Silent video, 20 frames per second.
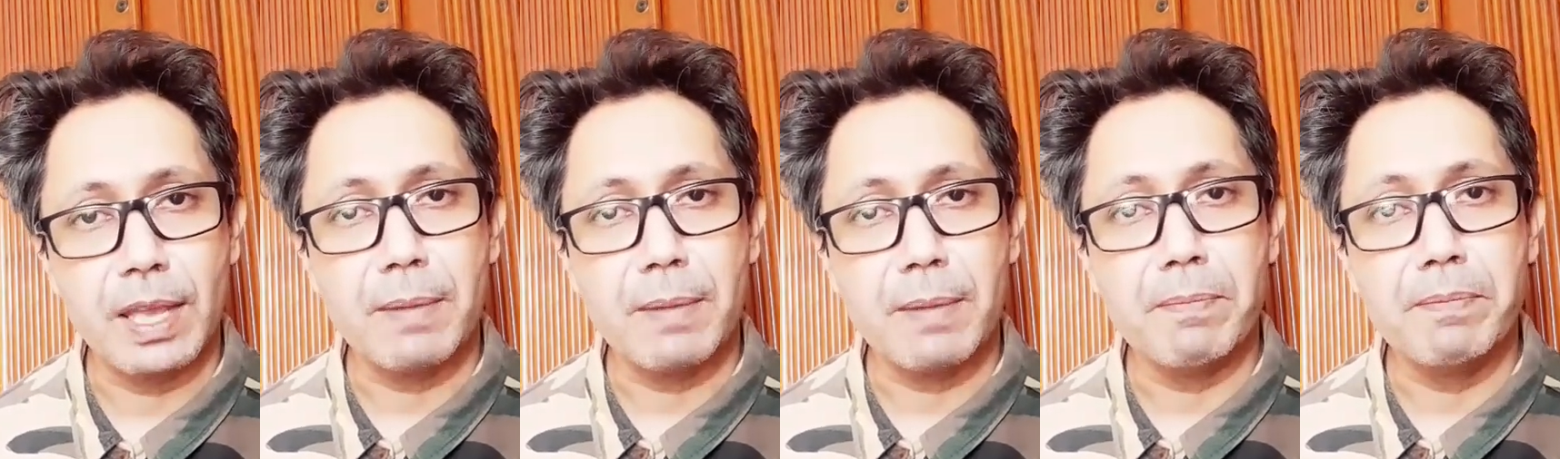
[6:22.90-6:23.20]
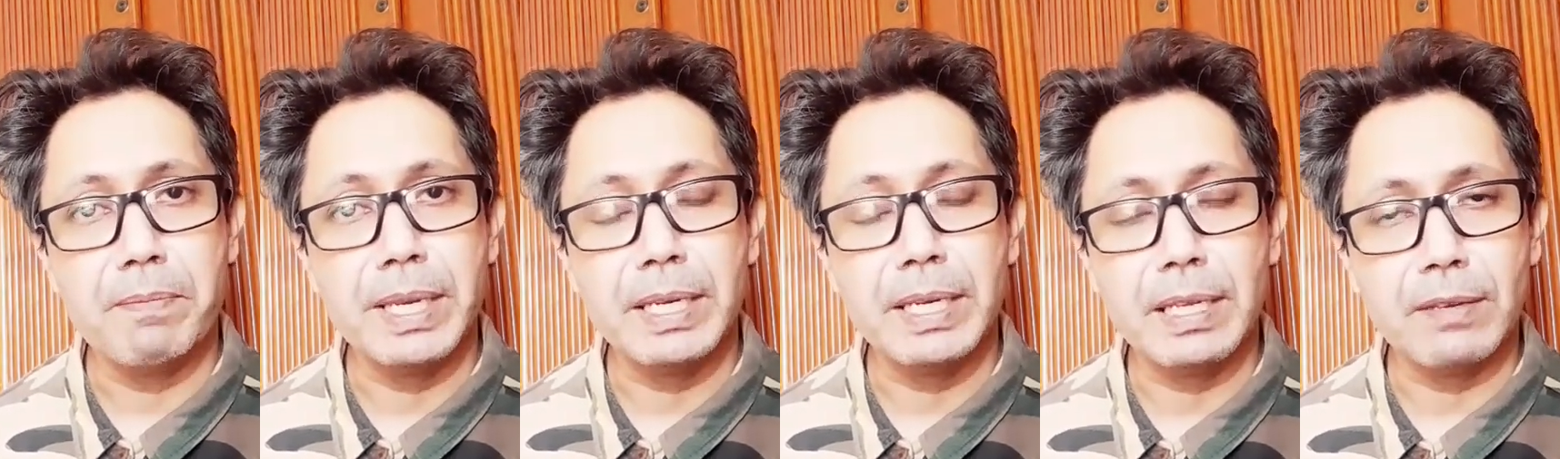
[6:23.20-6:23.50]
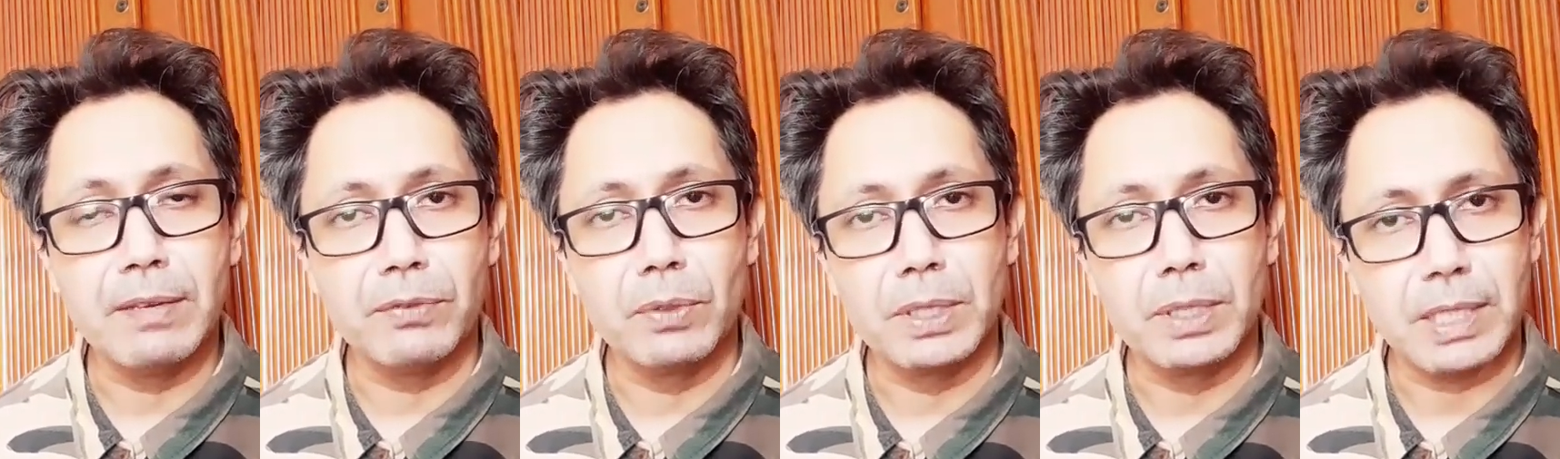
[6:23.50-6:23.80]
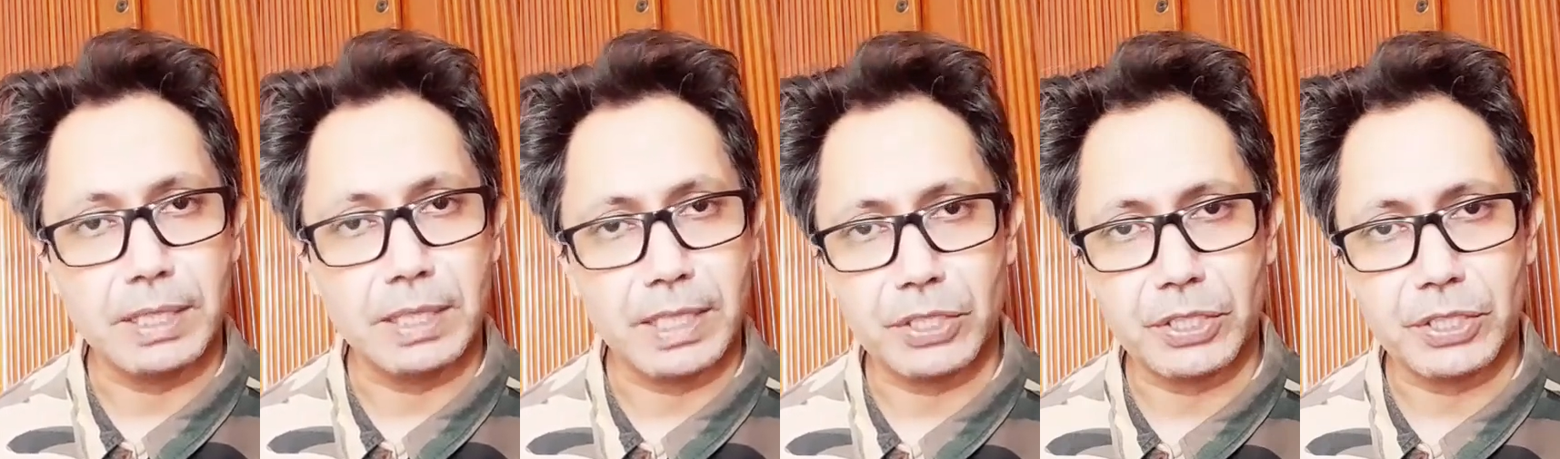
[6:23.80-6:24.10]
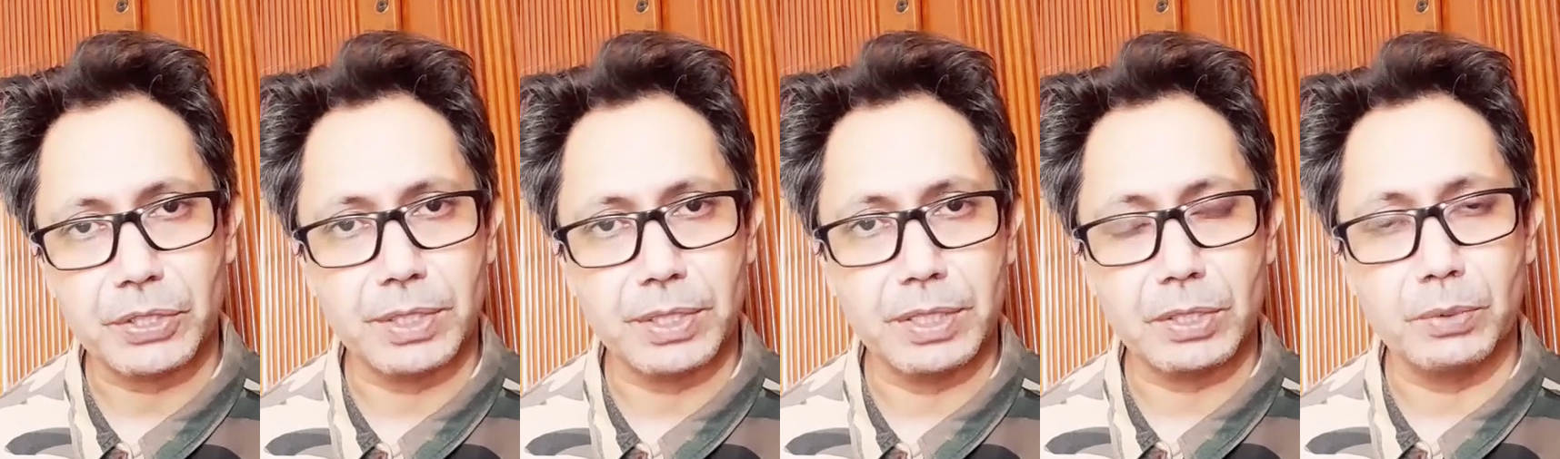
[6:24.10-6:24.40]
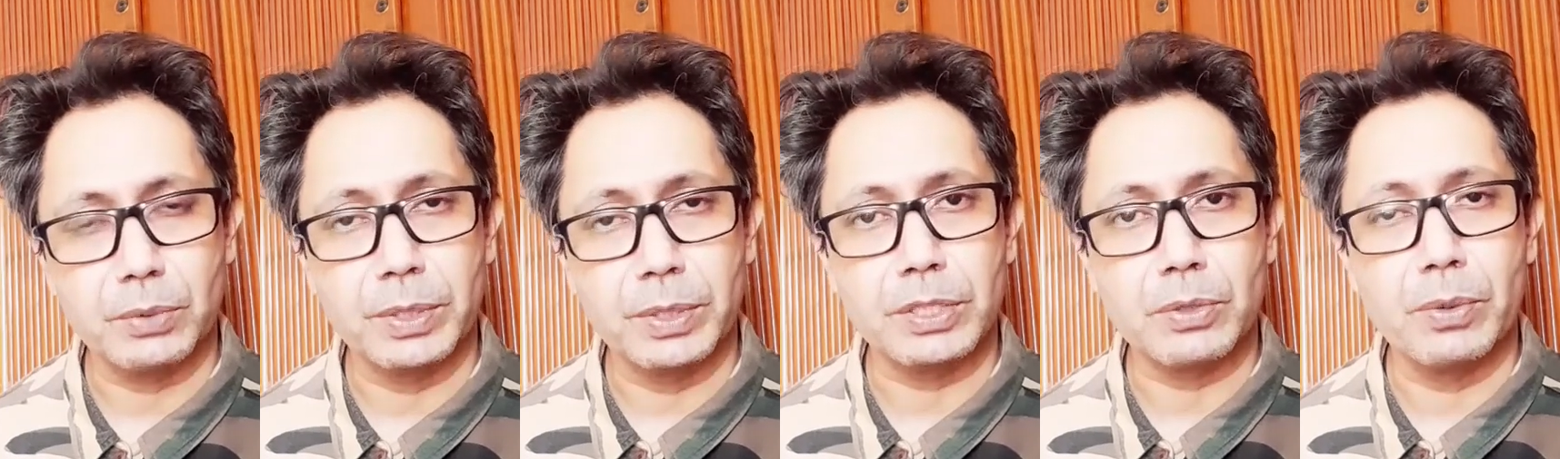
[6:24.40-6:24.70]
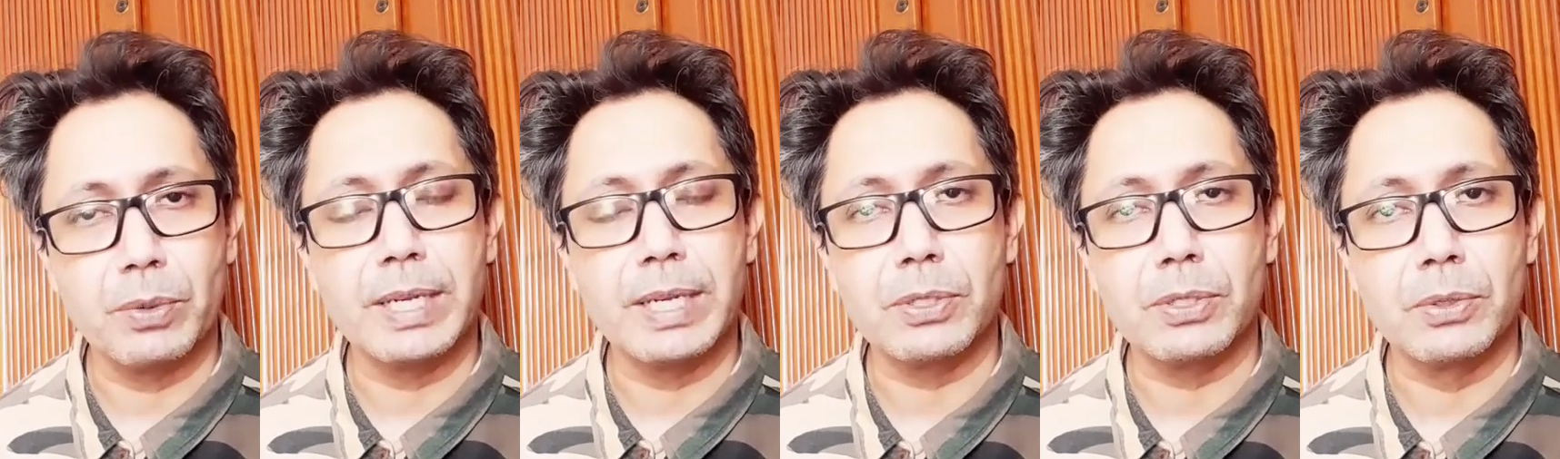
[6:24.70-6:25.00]
meaningful suggestions, who is
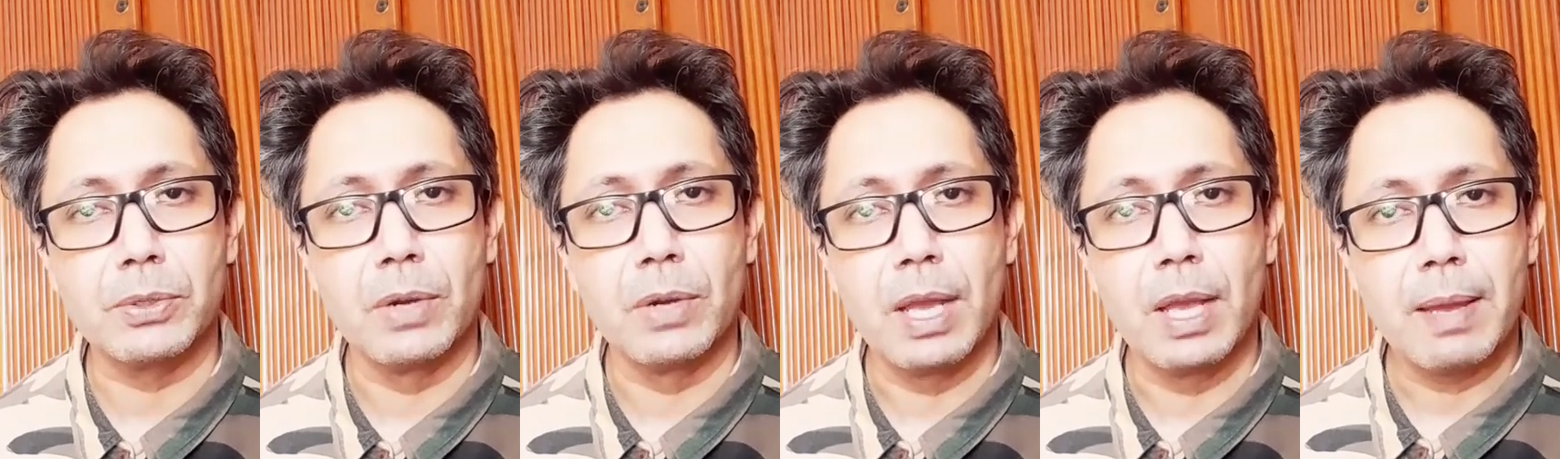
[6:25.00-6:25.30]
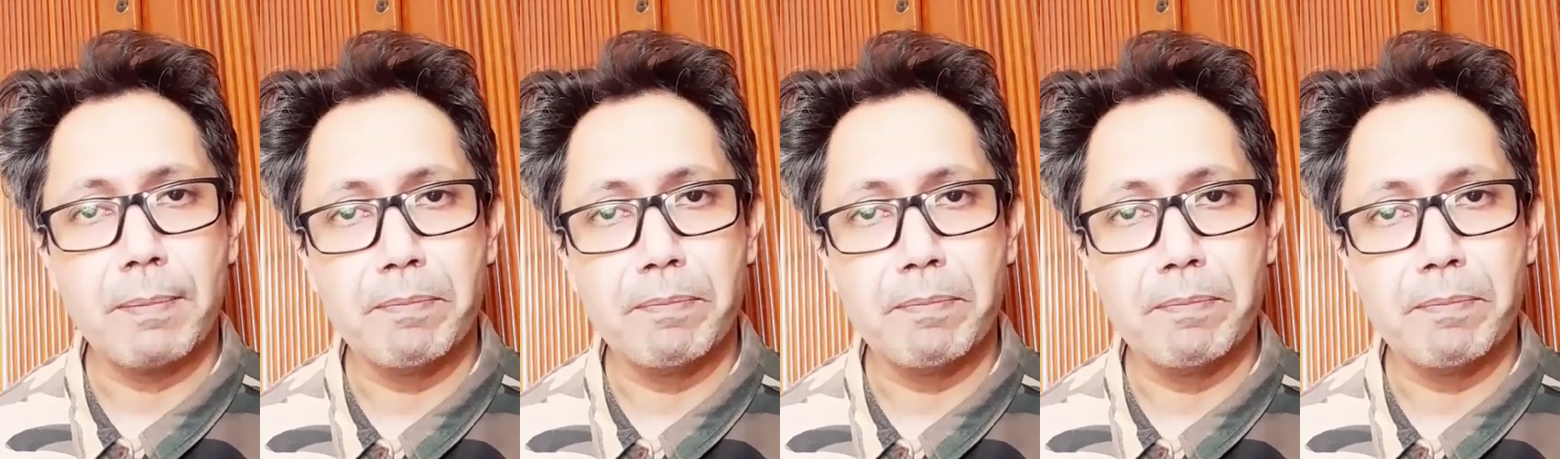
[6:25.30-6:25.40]
going to